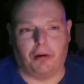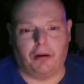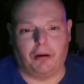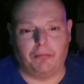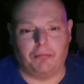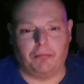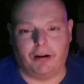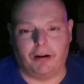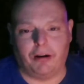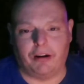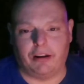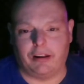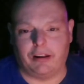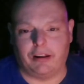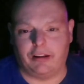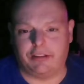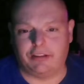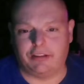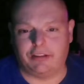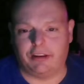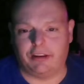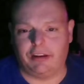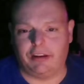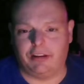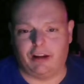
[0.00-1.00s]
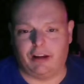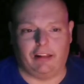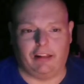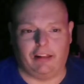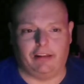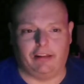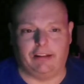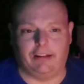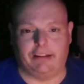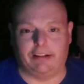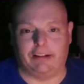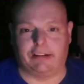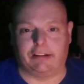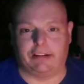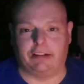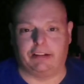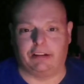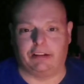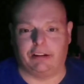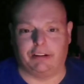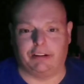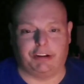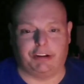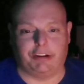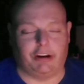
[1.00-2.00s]
marketing it said he's highly addicted
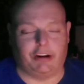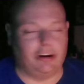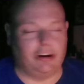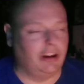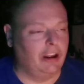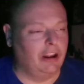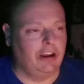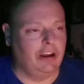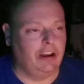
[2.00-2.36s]
to the shit.